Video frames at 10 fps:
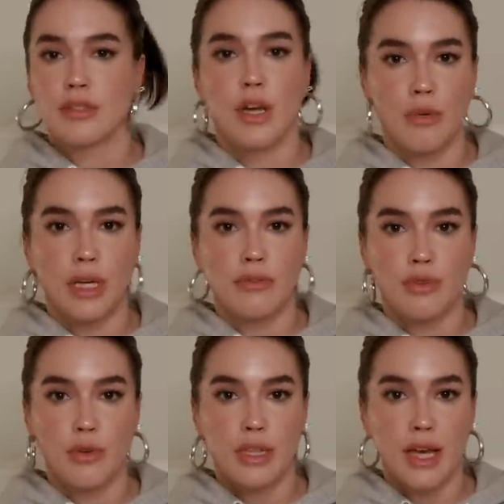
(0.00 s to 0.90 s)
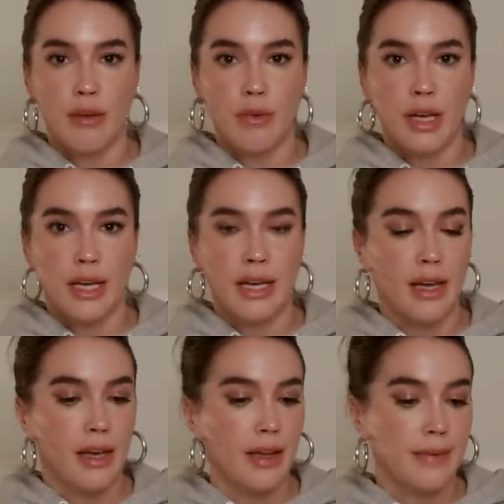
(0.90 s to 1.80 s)
going forward that
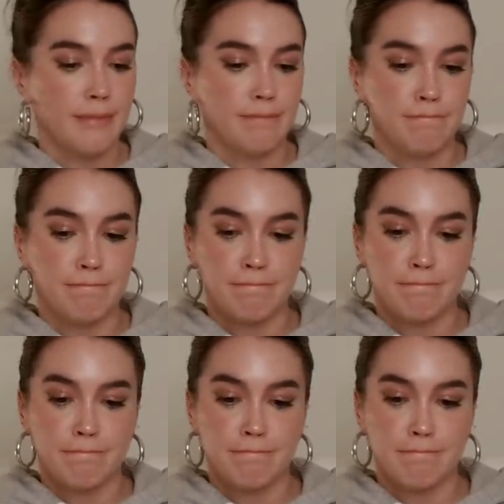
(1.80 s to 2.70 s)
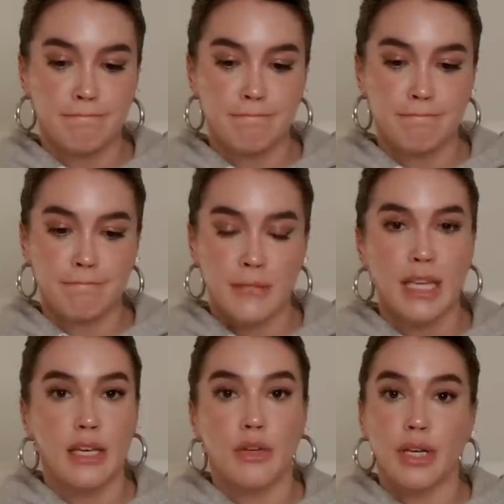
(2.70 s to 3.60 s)
way and
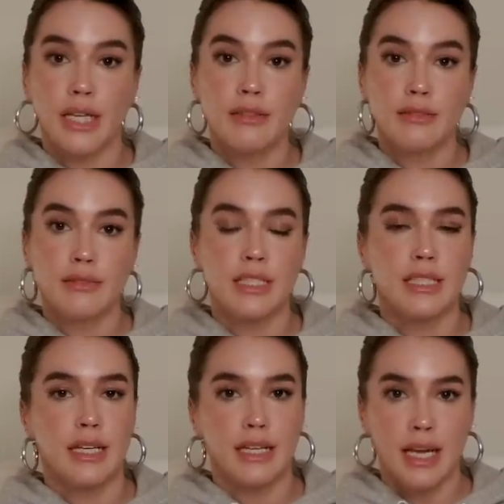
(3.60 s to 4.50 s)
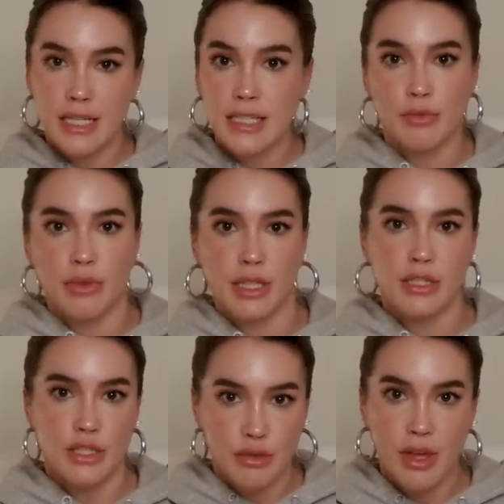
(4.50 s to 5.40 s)
he agreed. He said, Yes,
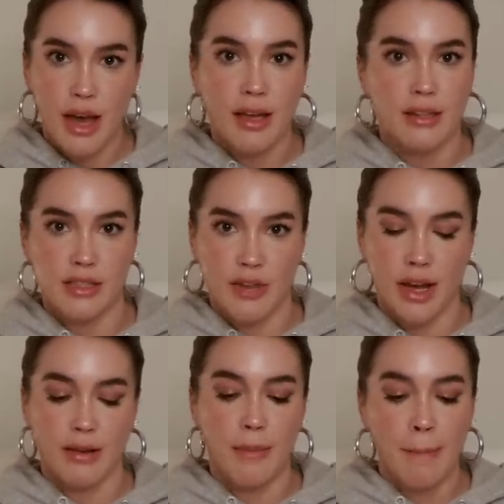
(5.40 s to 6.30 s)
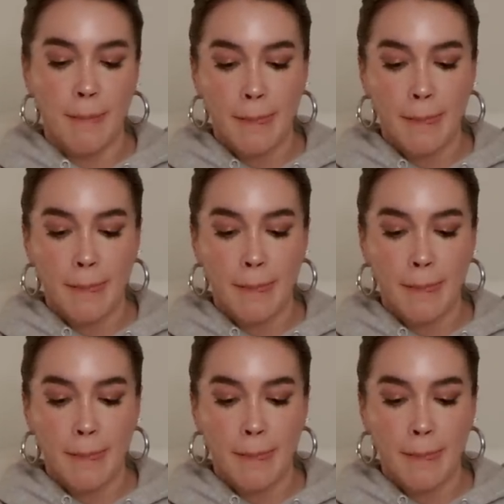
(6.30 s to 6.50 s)
let's do that. It's fine.